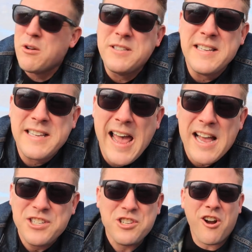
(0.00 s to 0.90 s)
Most of these
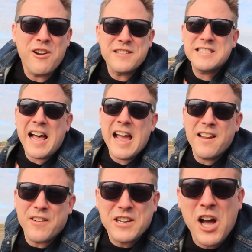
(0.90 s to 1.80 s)
caches are on the side
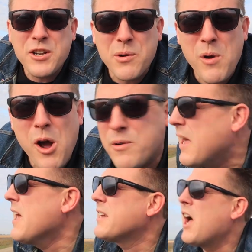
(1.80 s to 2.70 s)
of a country road.
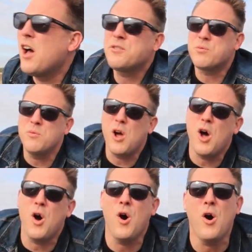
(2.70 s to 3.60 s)
Country
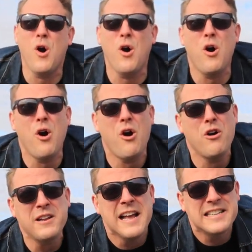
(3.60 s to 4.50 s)

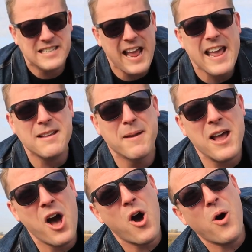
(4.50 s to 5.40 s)
road, take me
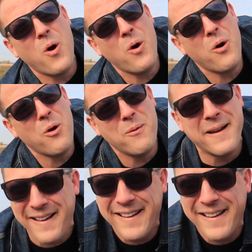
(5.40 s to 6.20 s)
home.